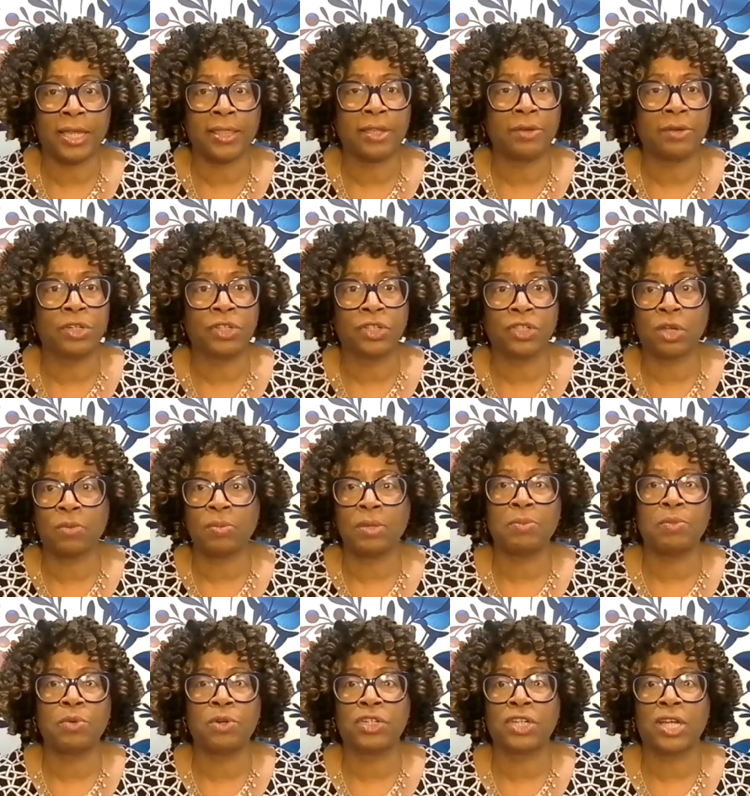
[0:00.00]
And there were just so
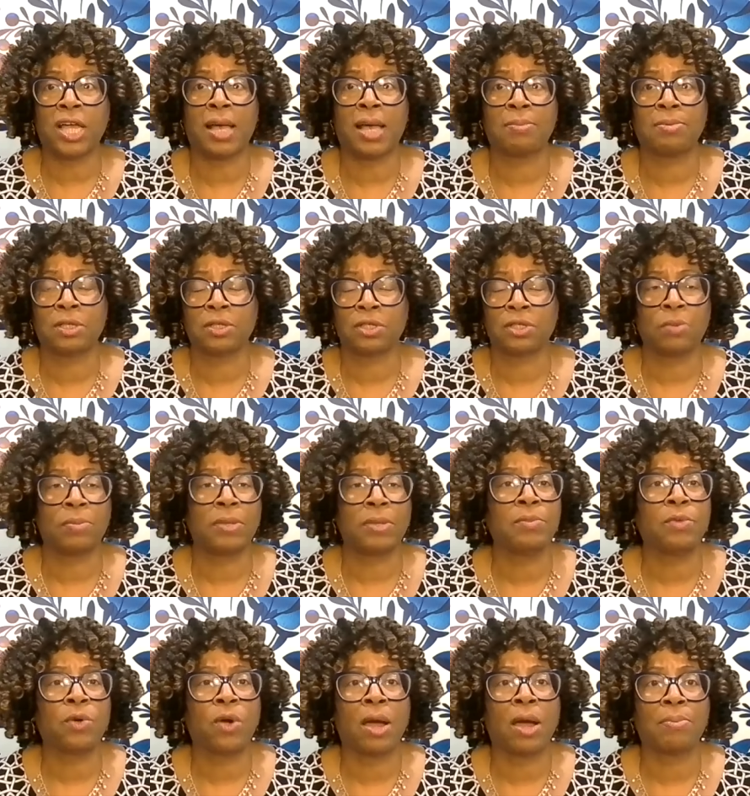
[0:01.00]
many more jobs and so many
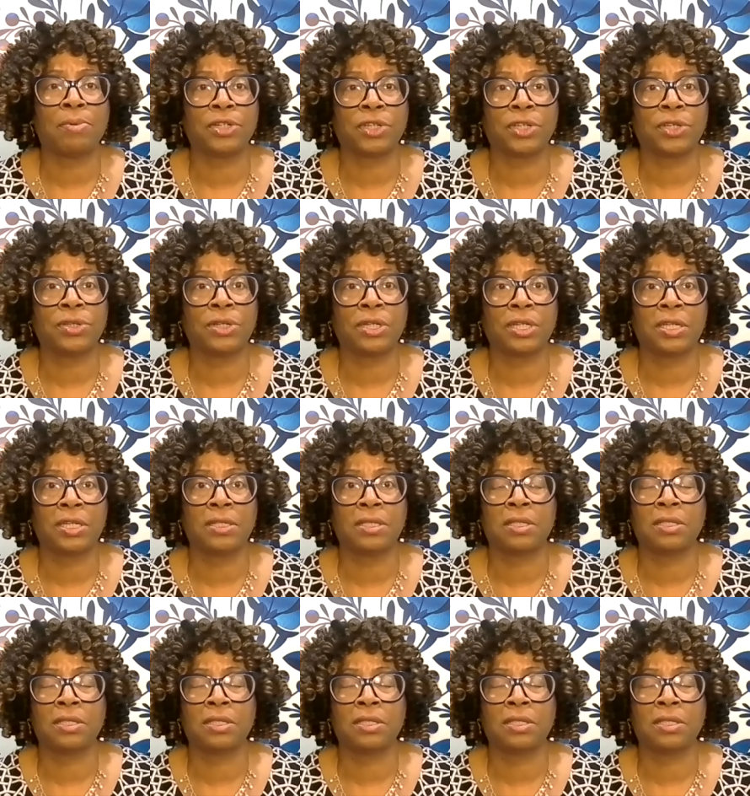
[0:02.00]
more opportunities.